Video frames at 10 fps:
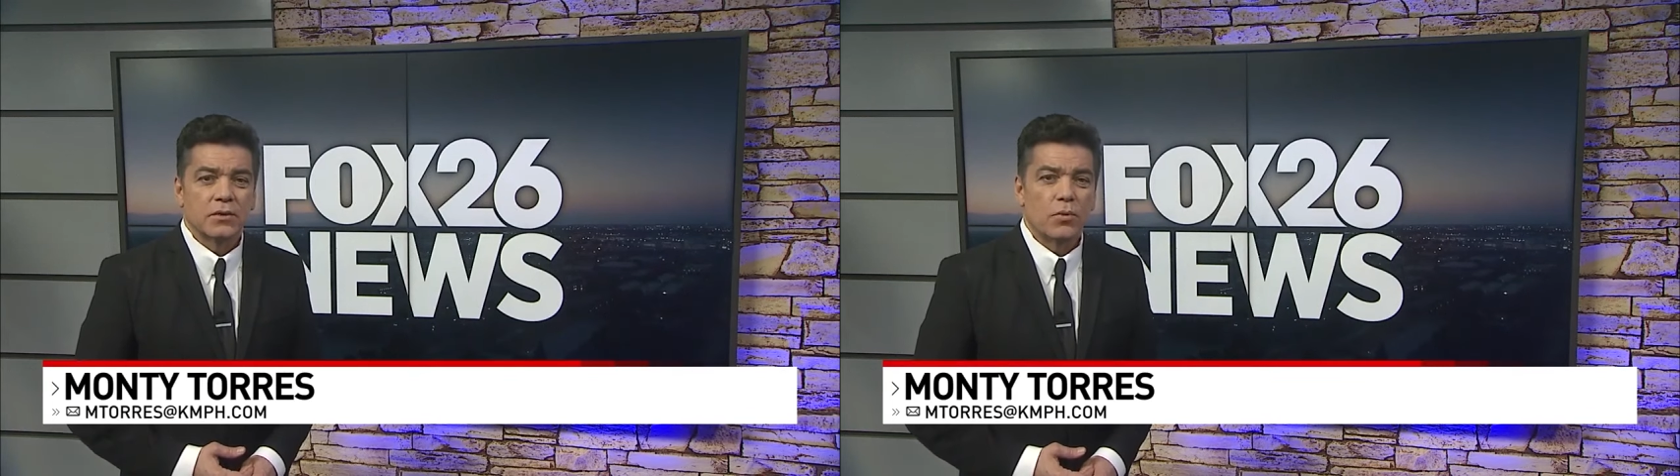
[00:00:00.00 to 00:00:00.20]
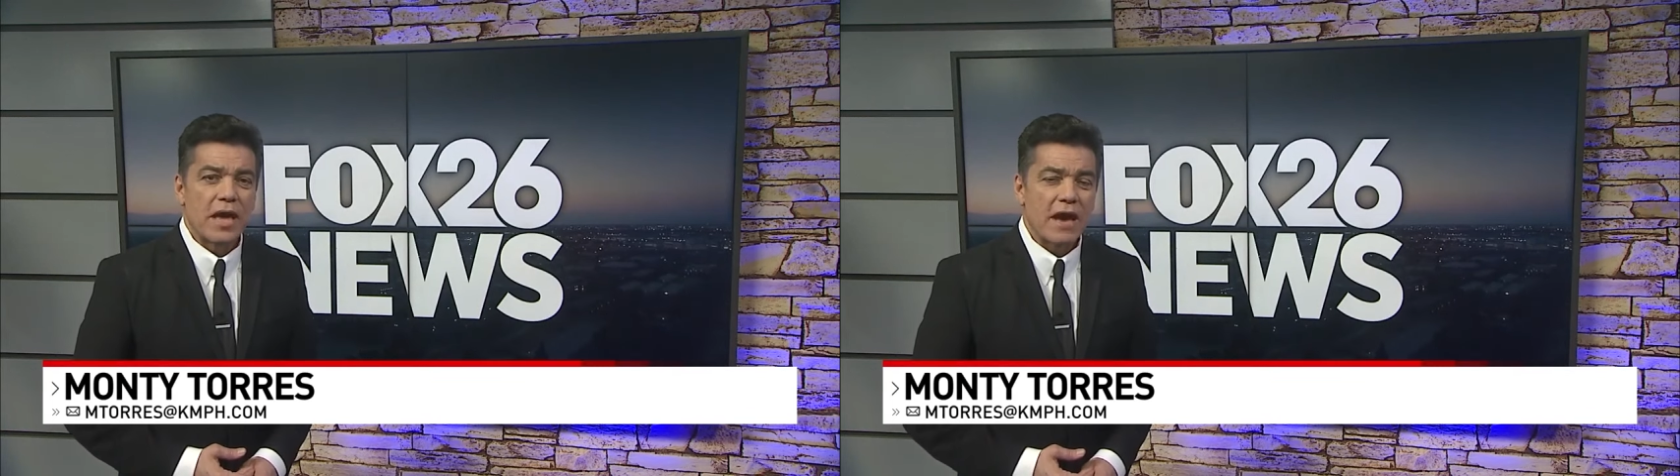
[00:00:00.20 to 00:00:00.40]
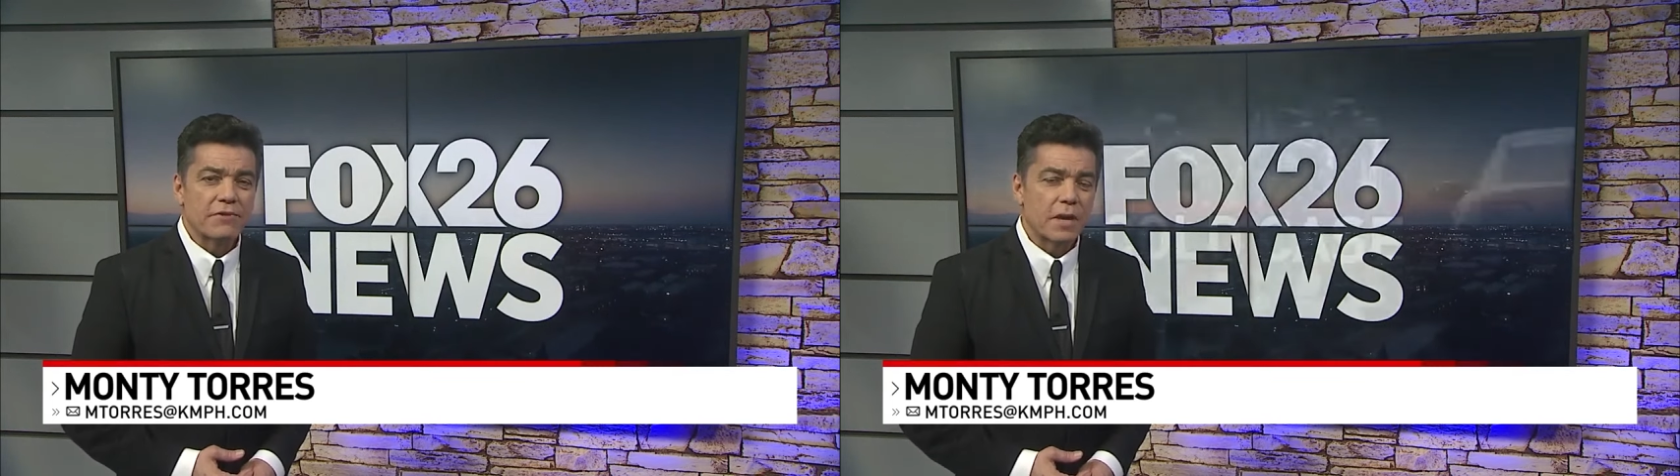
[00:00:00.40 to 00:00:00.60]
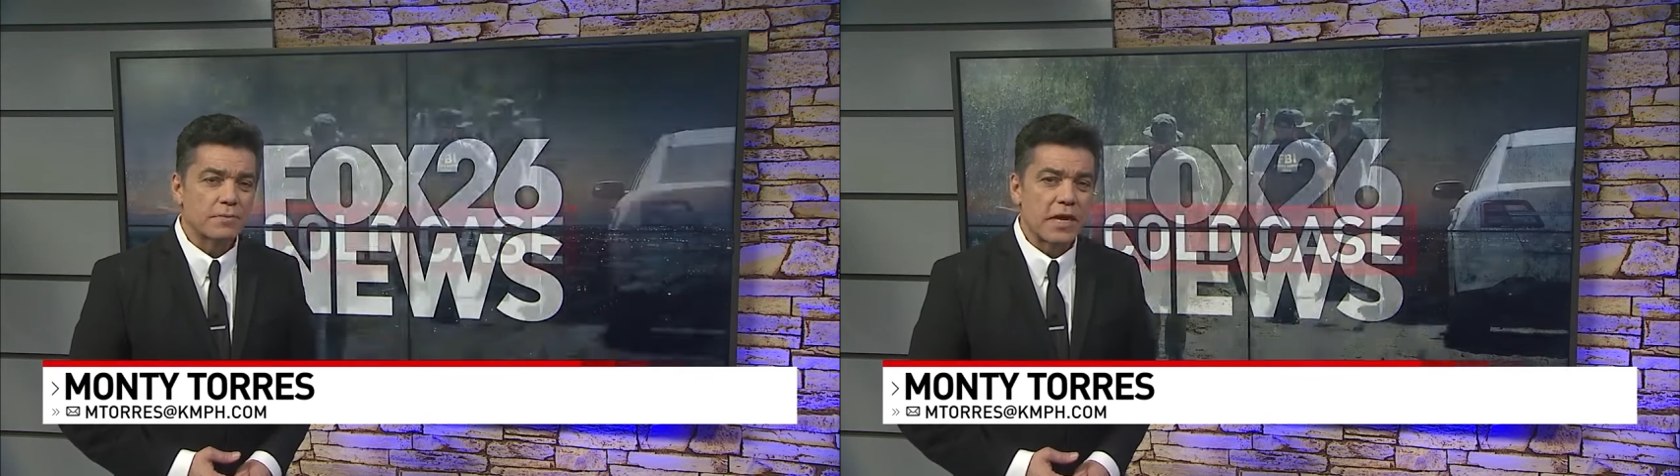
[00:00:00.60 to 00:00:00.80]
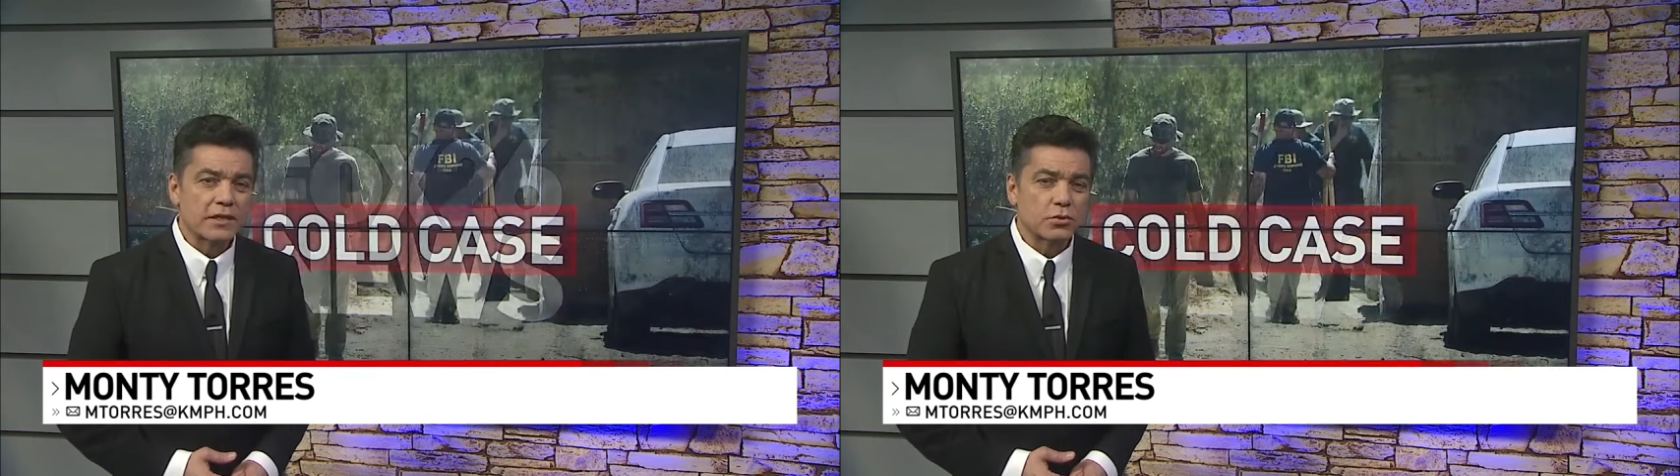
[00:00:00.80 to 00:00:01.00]
We have an
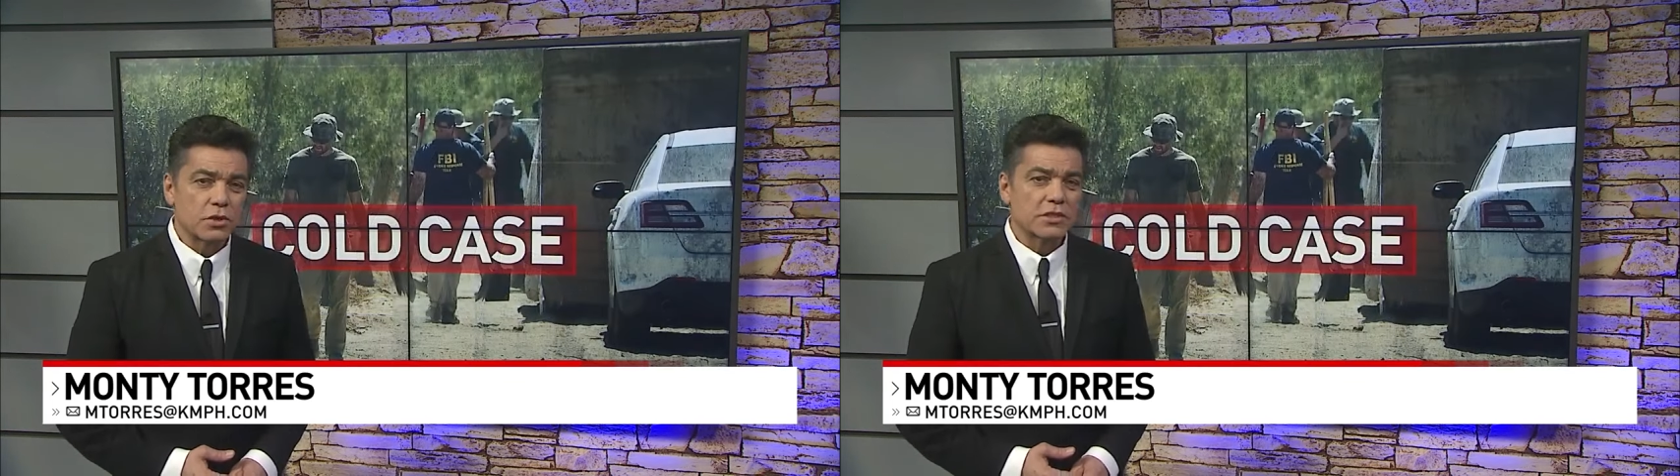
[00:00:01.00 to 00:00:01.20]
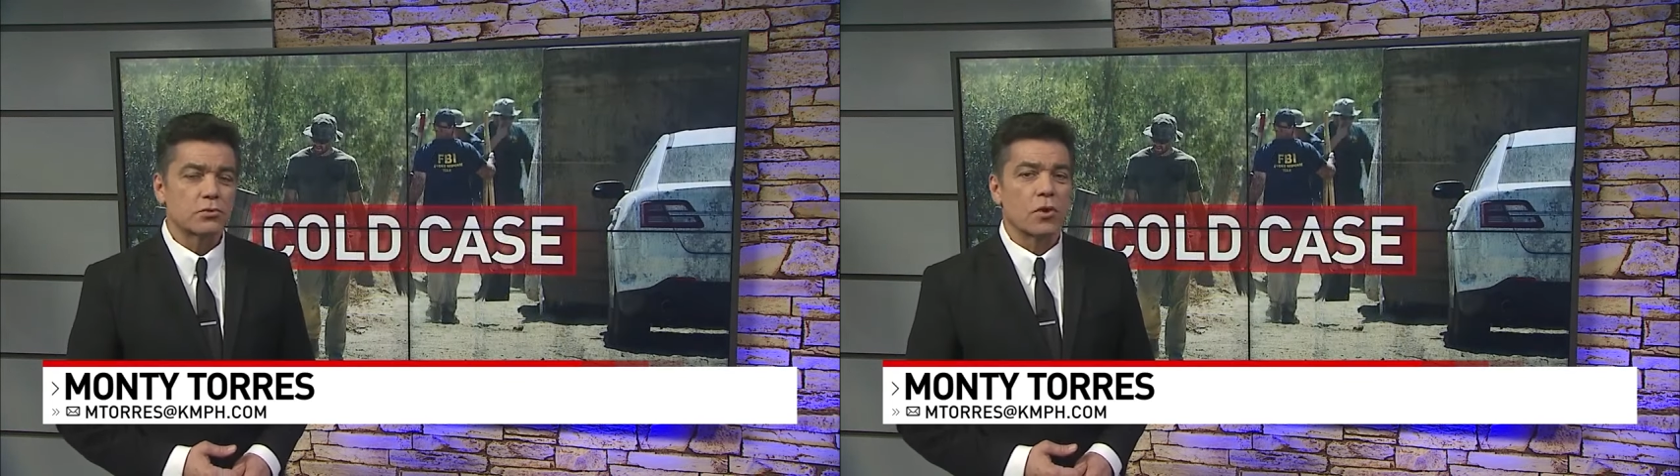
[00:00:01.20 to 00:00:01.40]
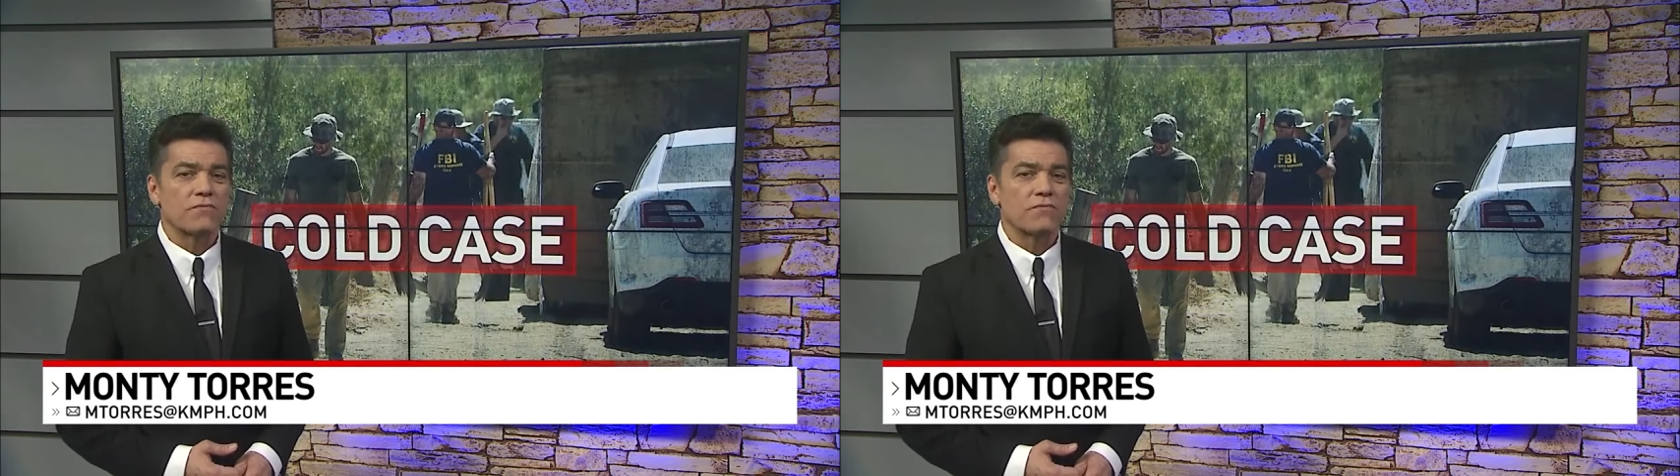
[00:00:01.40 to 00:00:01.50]
update to a story